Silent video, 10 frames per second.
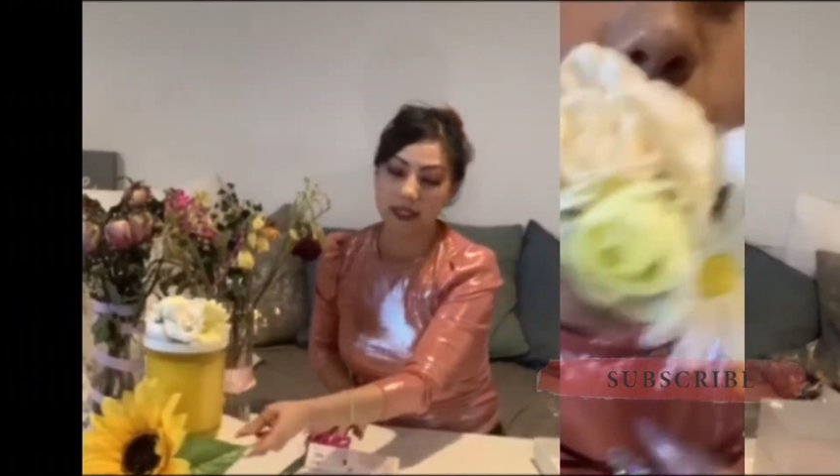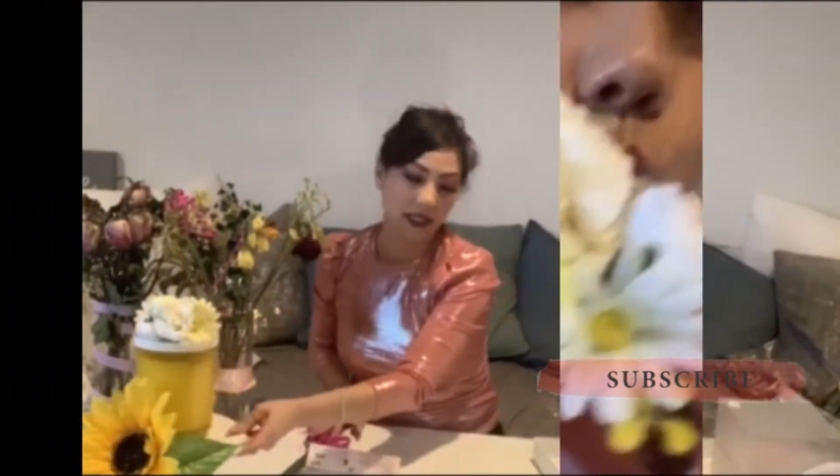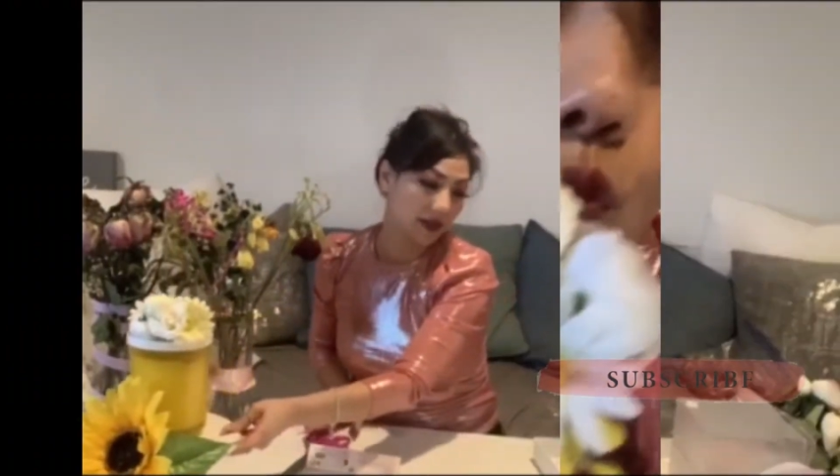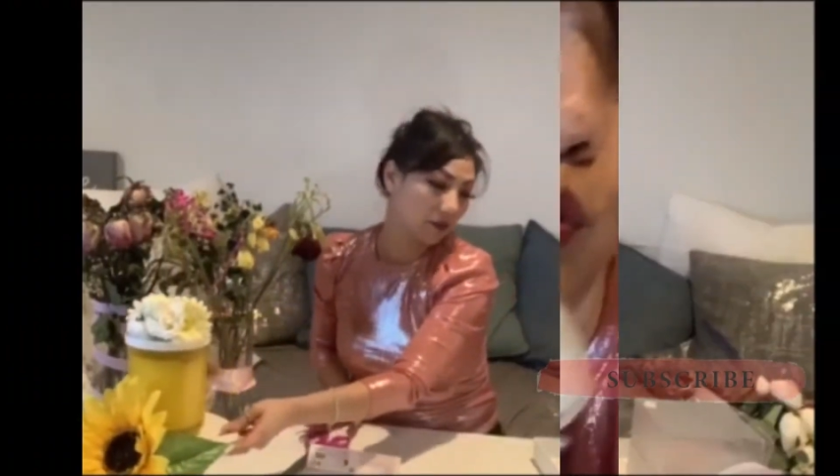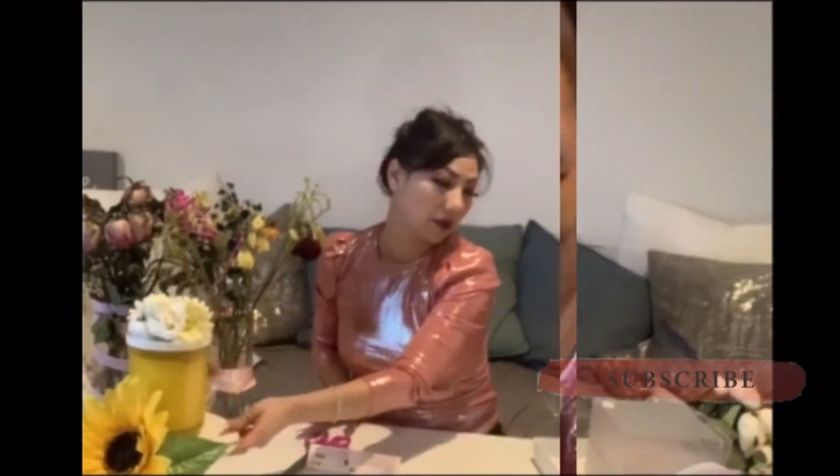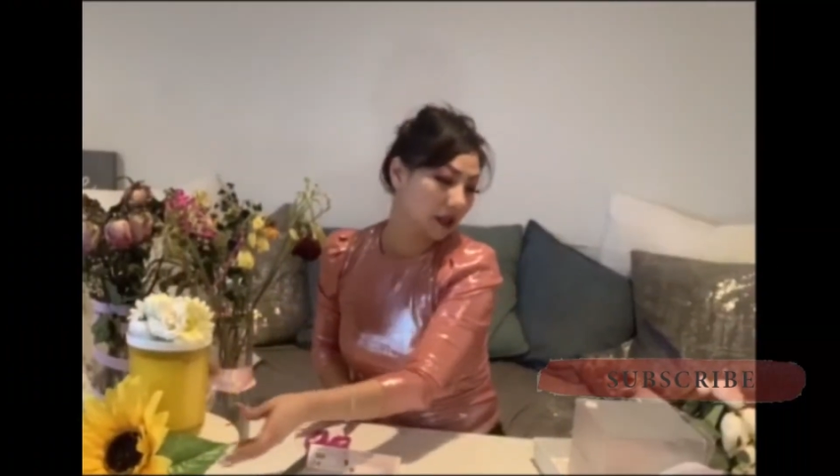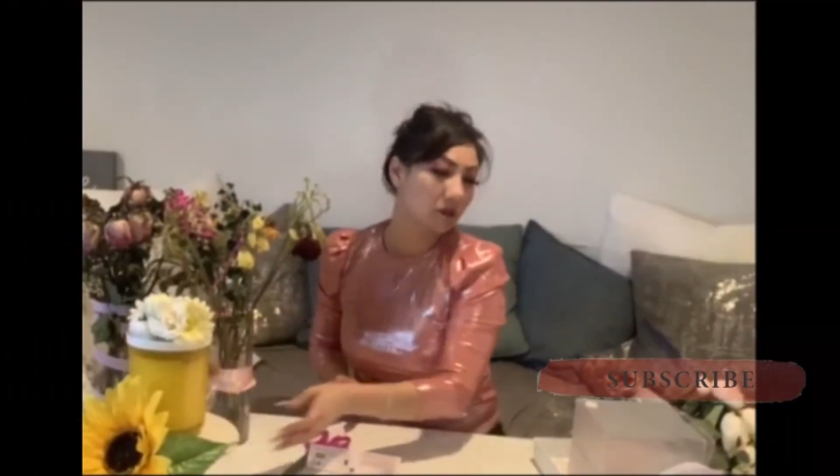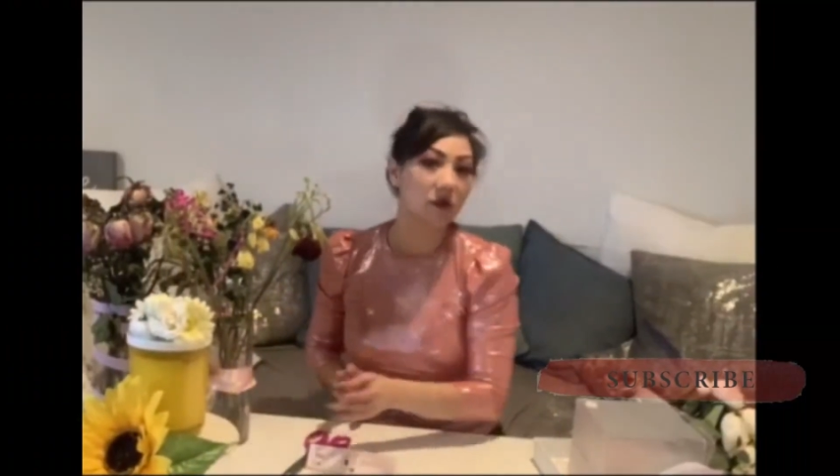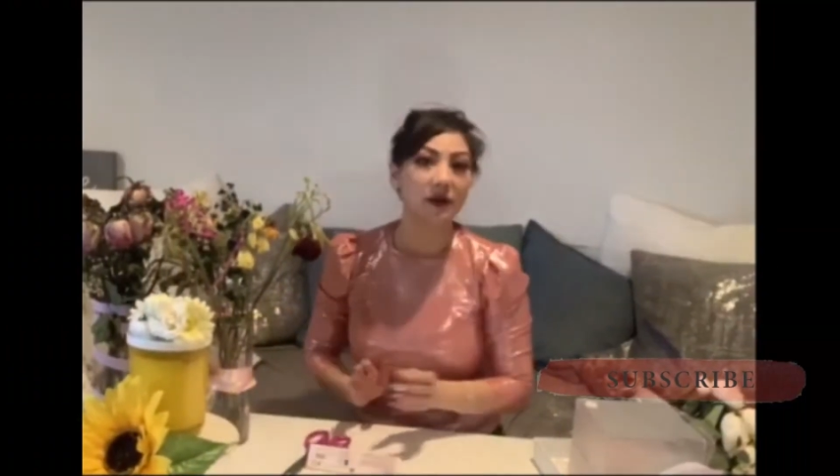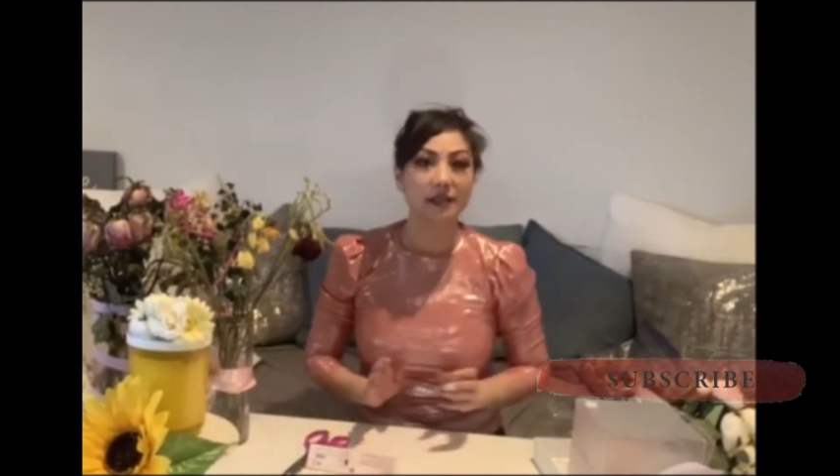and then we're gonna
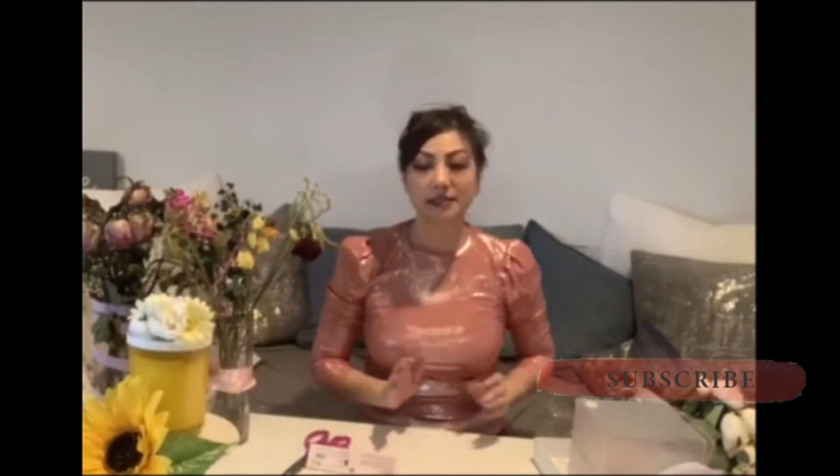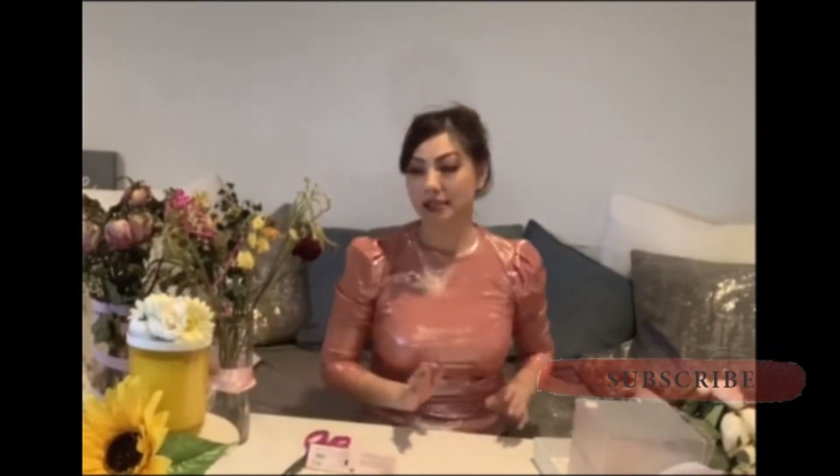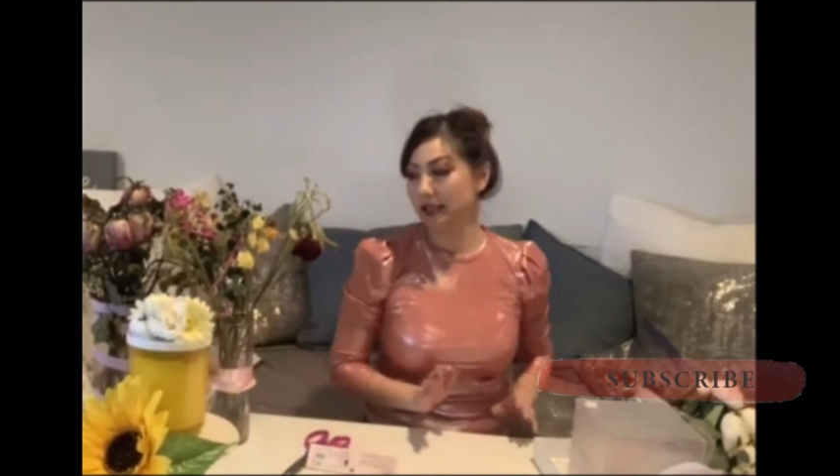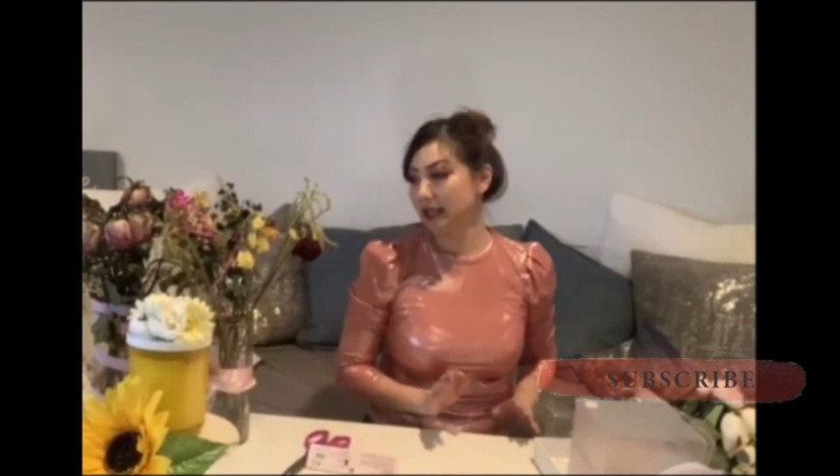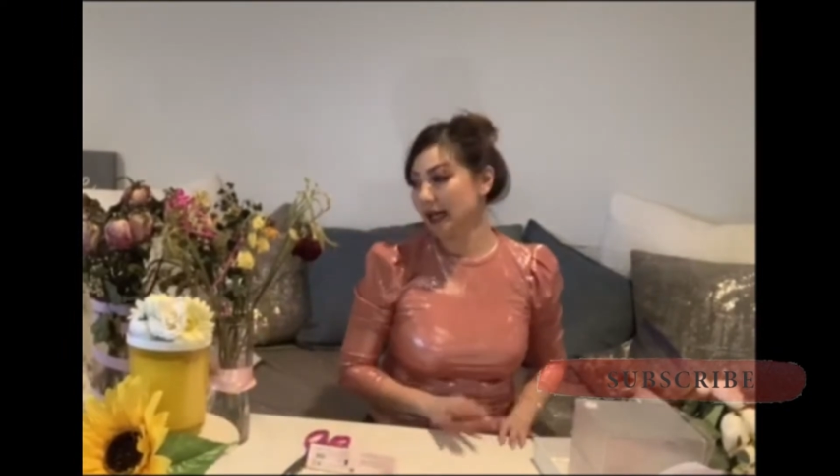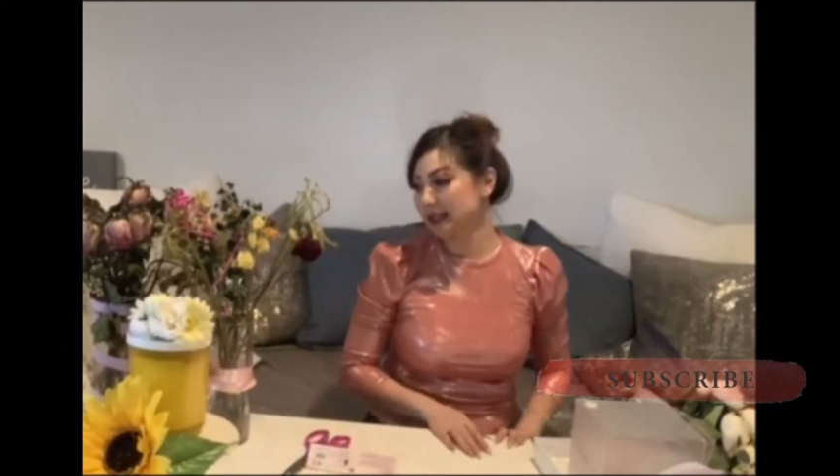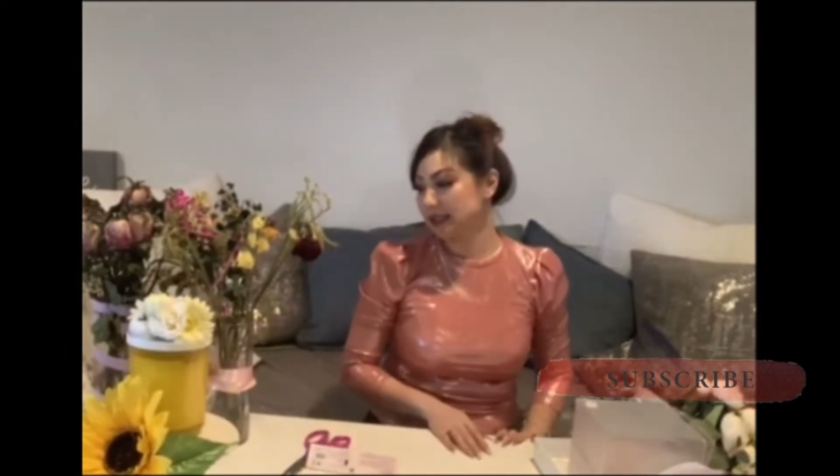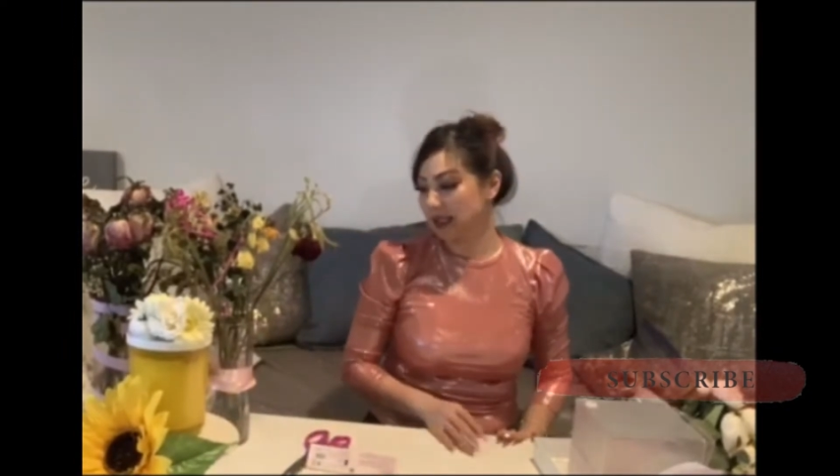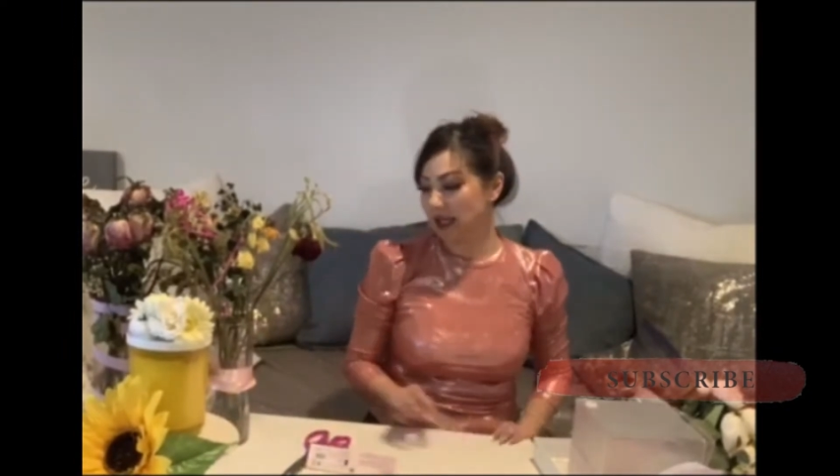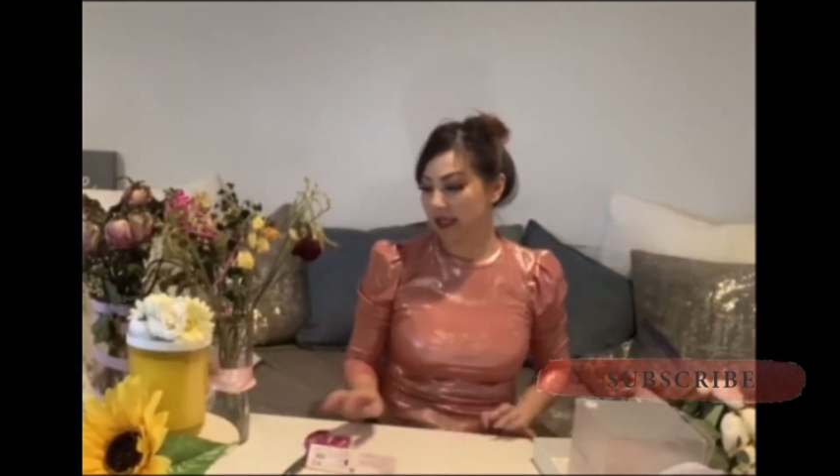move on to the next
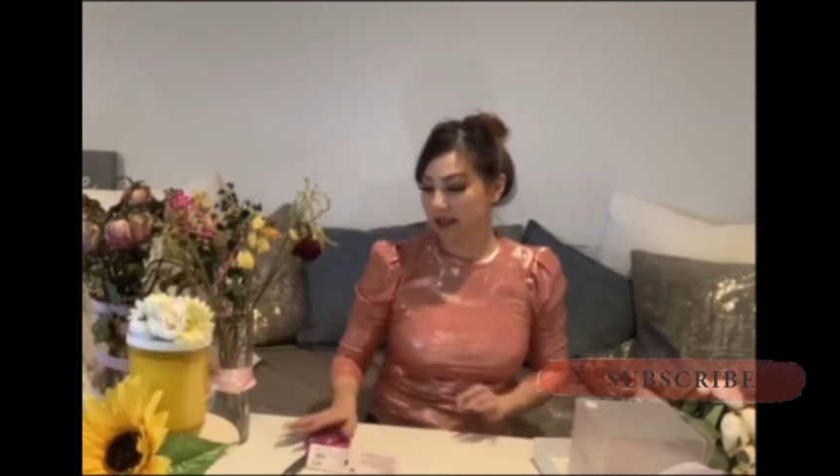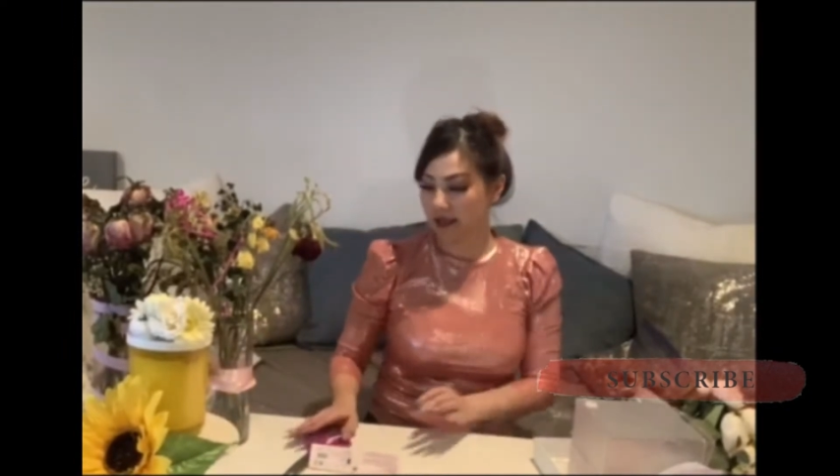thing.